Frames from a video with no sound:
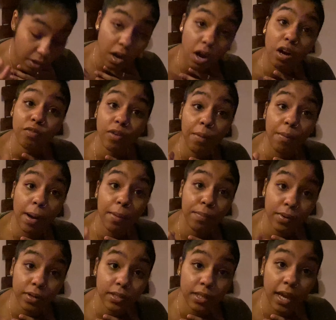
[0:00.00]
around my
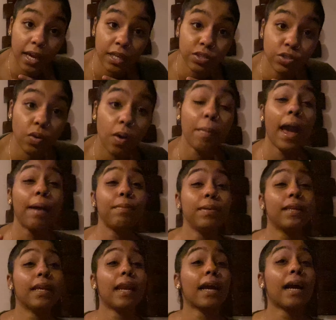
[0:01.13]
birthday, so I'm happy that
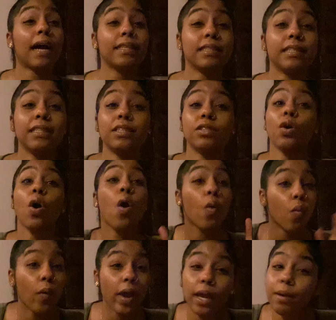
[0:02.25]
I got these
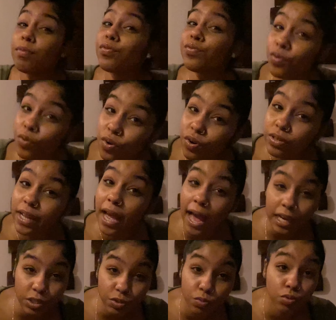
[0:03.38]
way before the
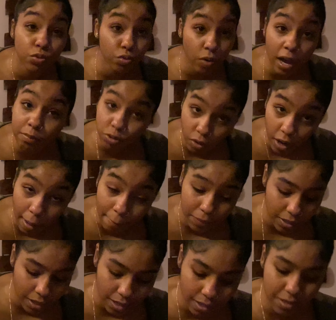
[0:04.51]
actual drop,
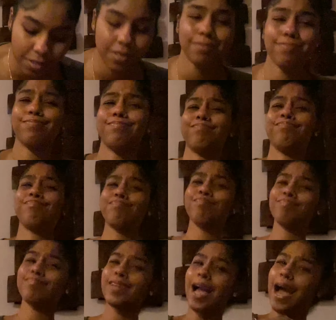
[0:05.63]
because
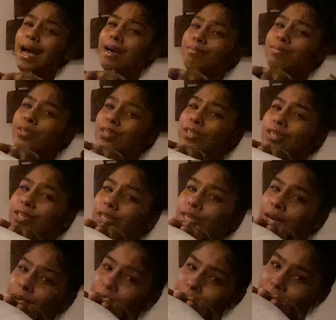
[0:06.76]
I'm
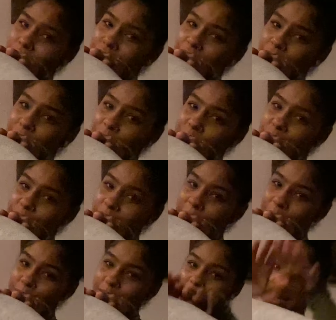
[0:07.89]
Gucci, you feel
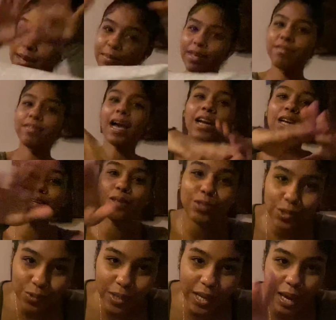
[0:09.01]
me? Let me give y'all a little shoe
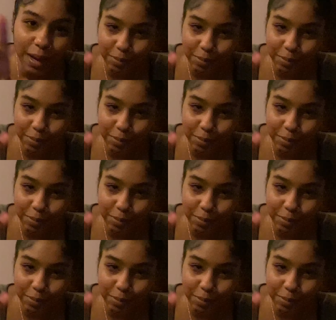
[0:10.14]
cam.